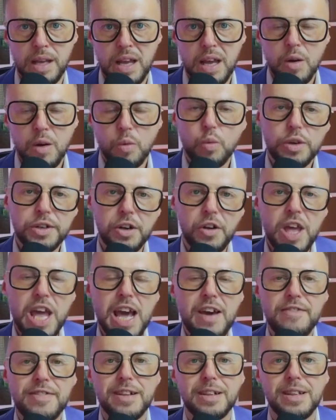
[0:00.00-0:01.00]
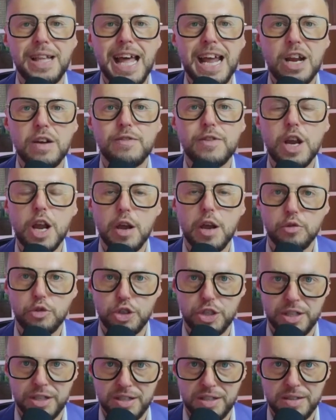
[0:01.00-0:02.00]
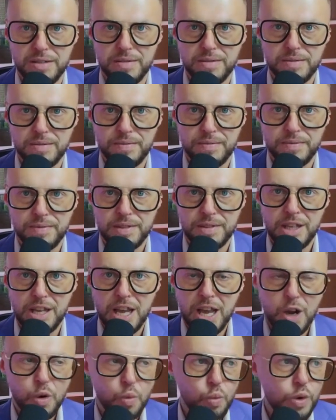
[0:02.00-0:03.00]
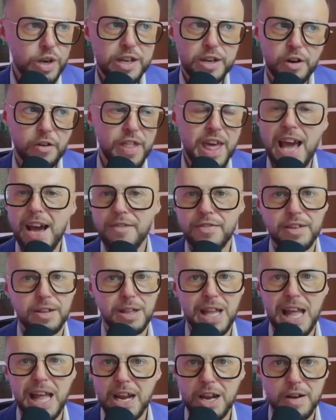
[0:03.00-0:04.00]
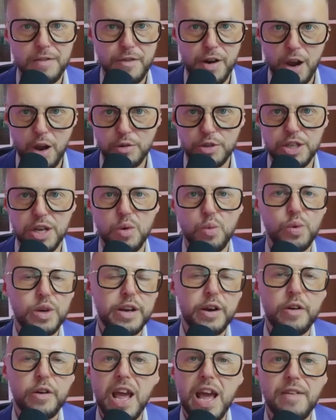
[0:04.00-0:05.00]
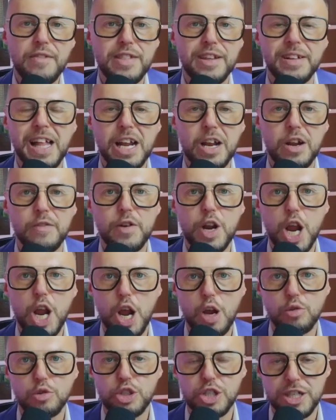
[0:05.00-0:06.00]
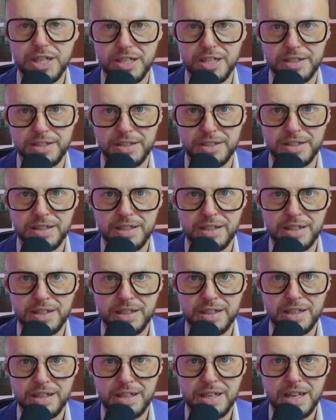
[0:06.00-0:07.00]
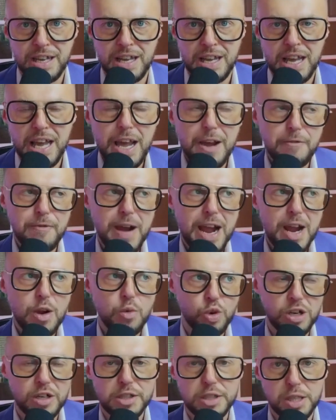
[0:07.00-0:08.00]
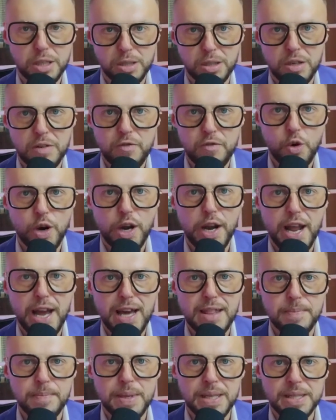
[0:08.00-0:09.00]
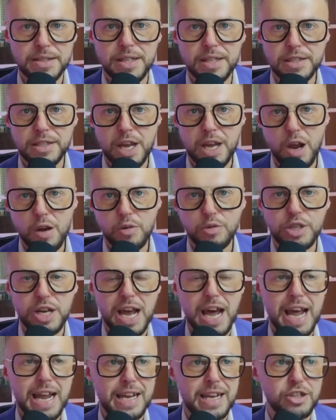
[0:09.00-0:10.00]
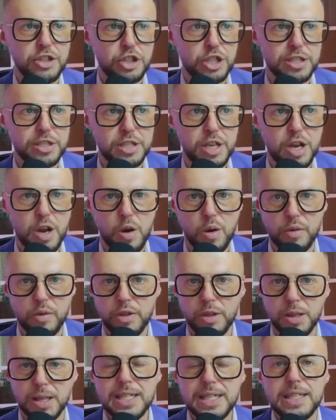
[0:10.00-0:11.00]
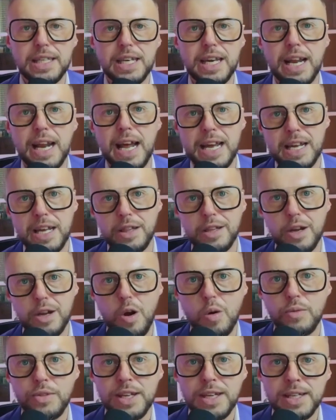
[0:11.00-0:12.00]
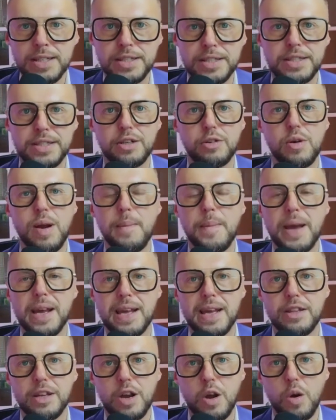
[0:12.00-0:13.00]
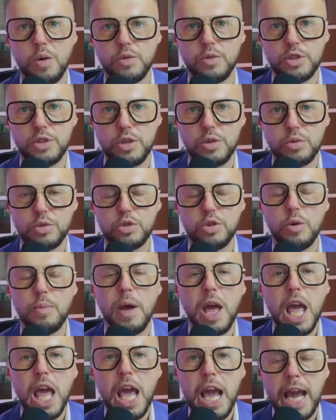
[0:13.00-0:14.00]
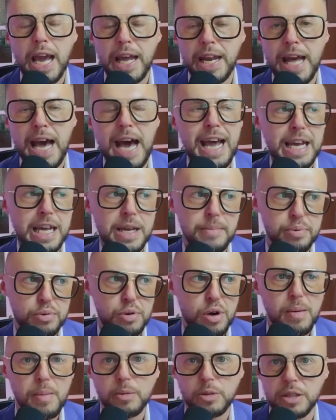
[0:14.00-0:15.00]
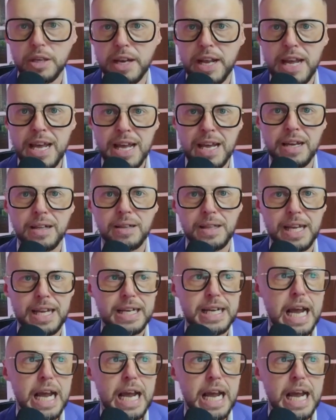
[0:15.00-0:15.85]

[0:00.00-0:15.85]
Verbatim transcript: We don't have the lack of coaching. We don't have the lack of coaching. We don't have the lack of coaches. If I were to look for another business coach, I can just go on LinkedIn, I can go on Instagram, I can go on YouTube, and I can probably gonna hit like